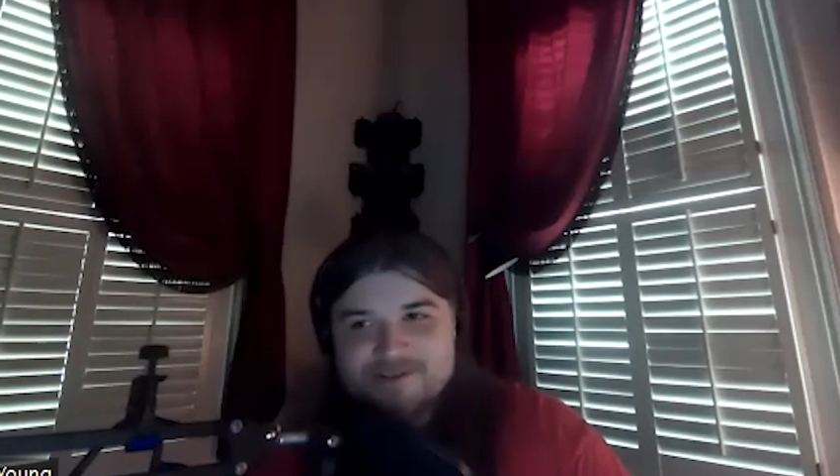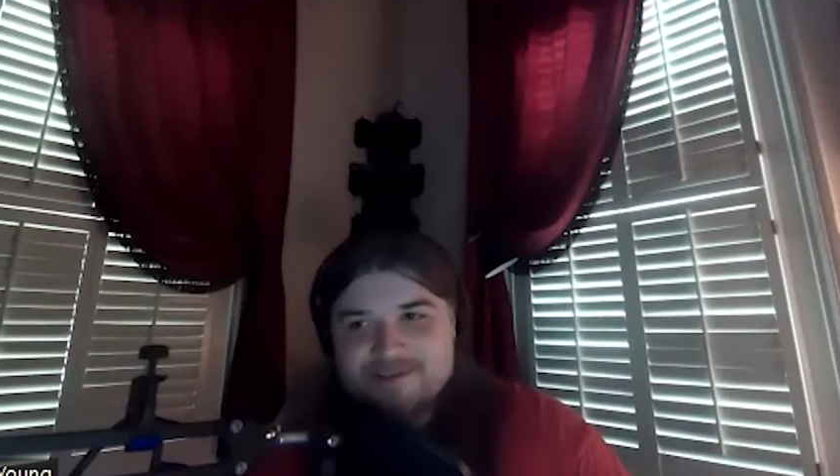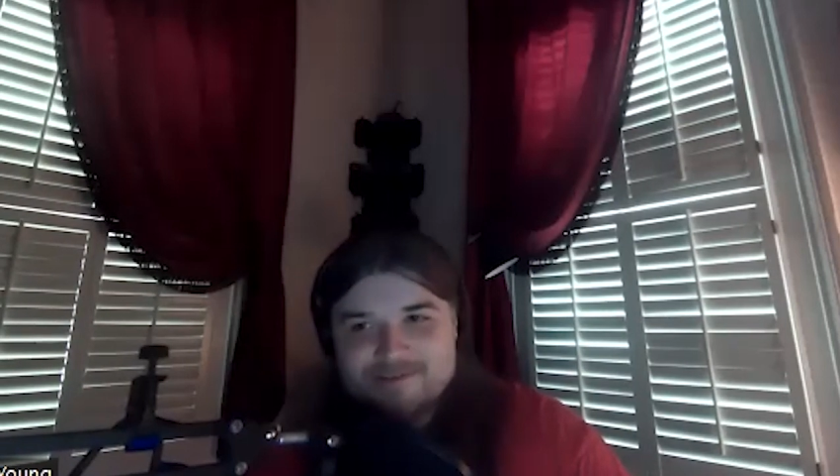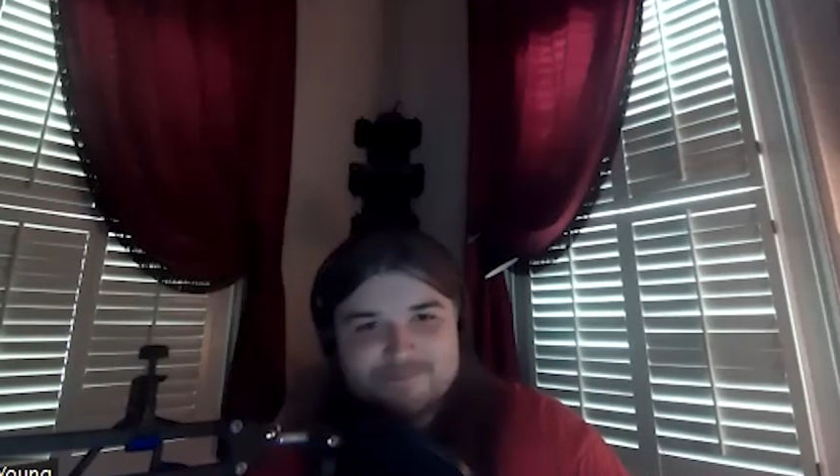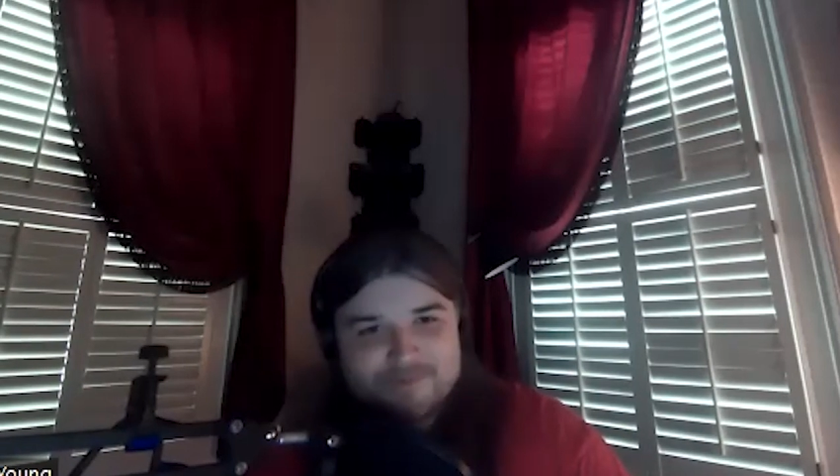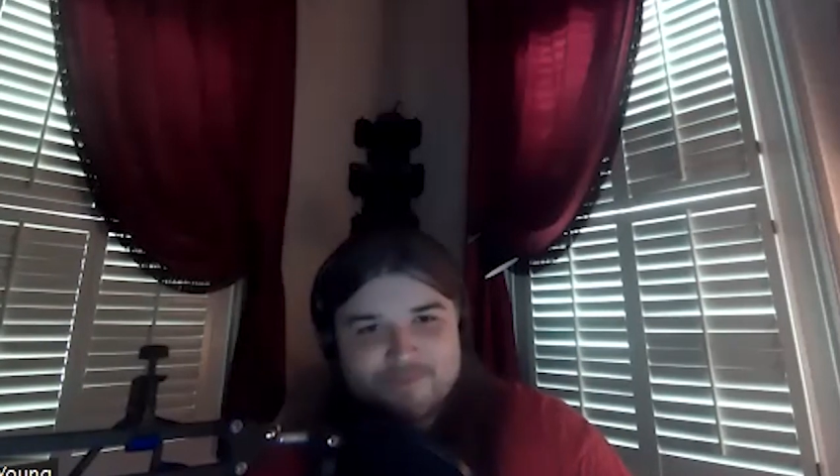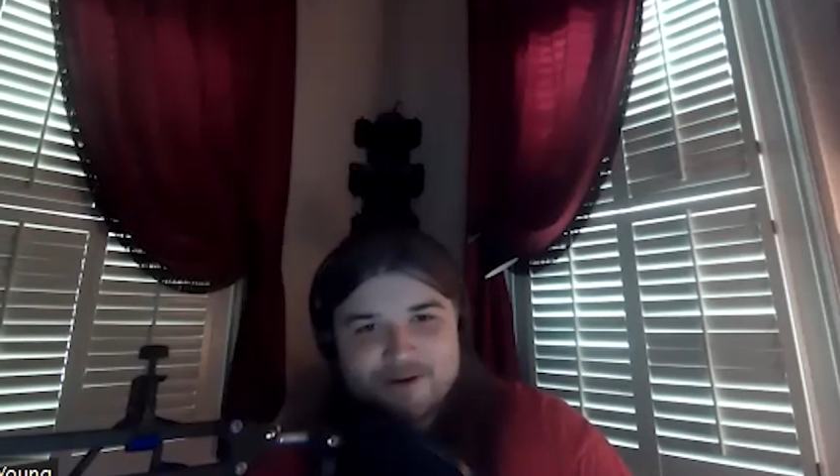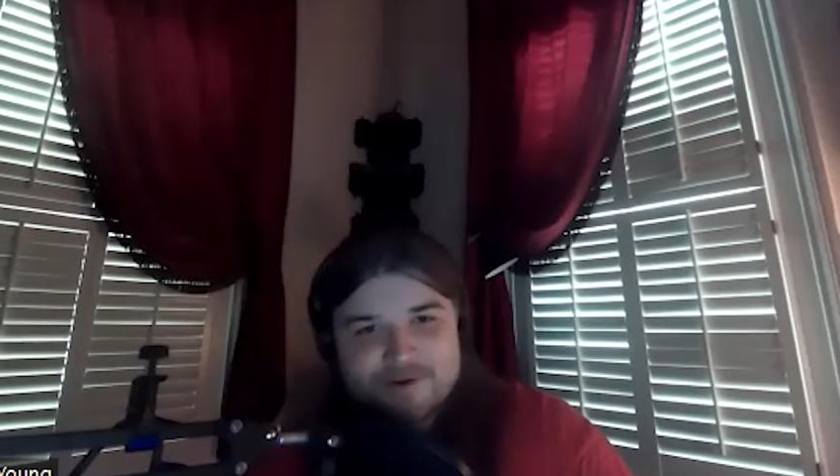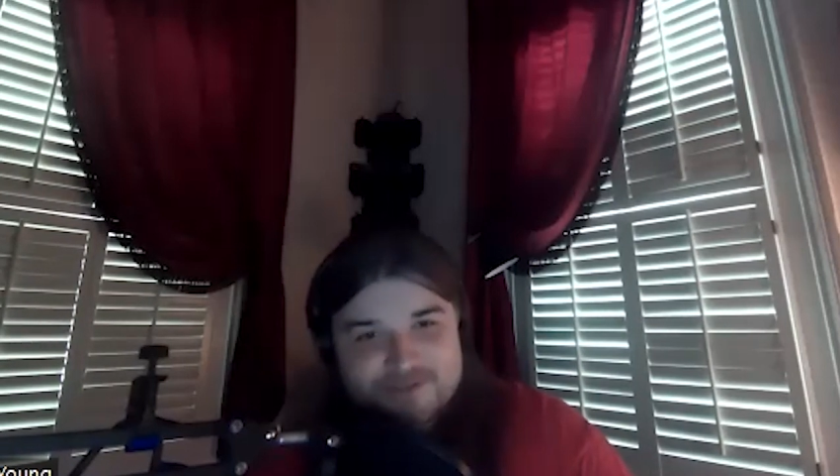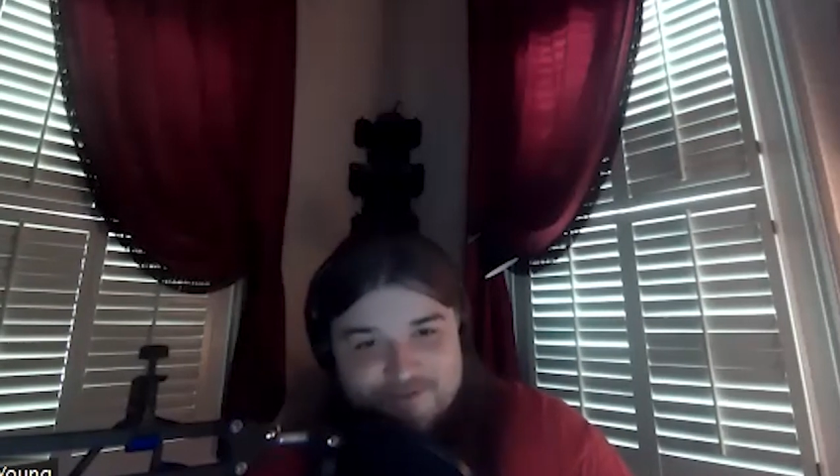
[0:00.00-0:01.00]
It's pretty
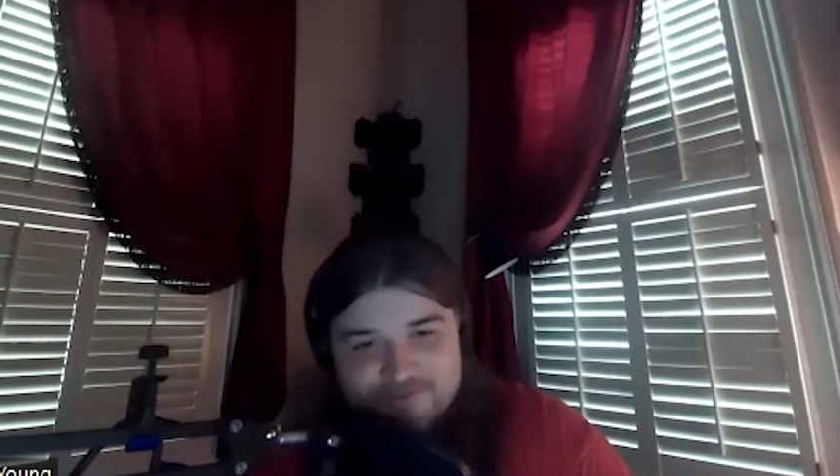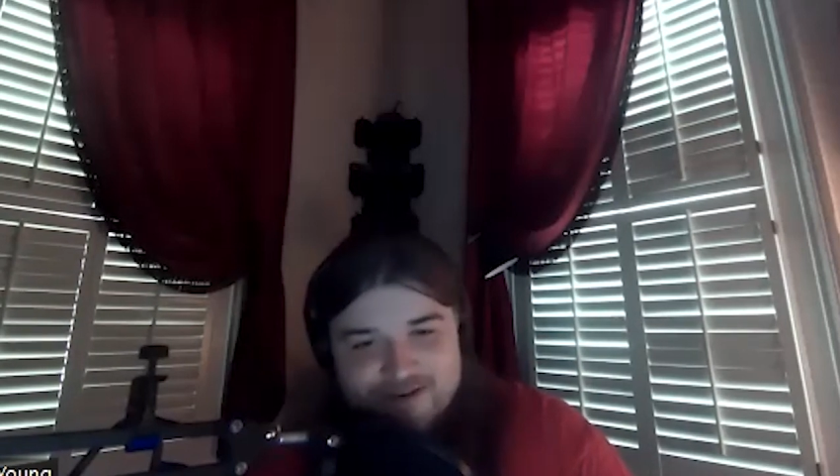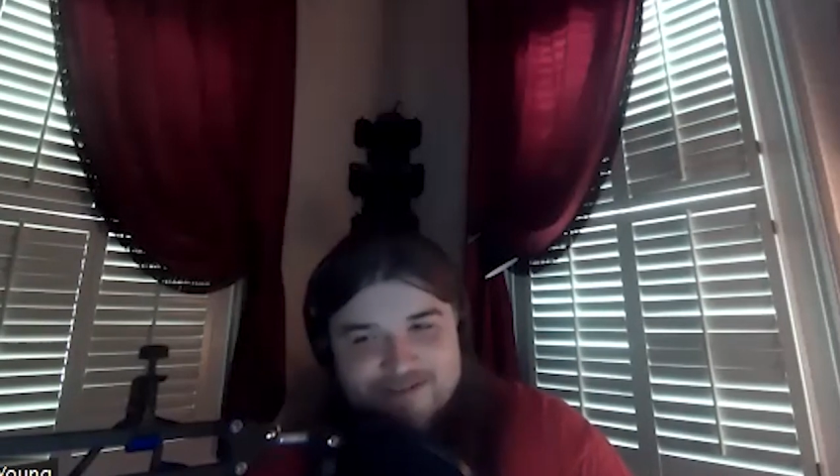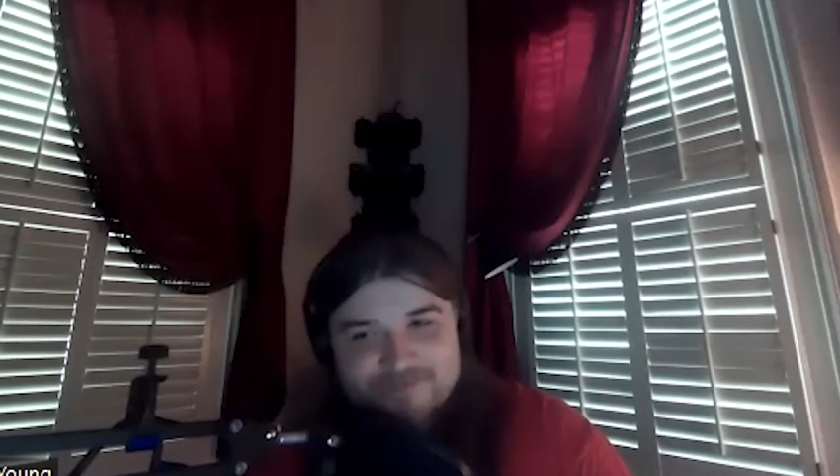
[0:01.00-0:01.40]
much the face of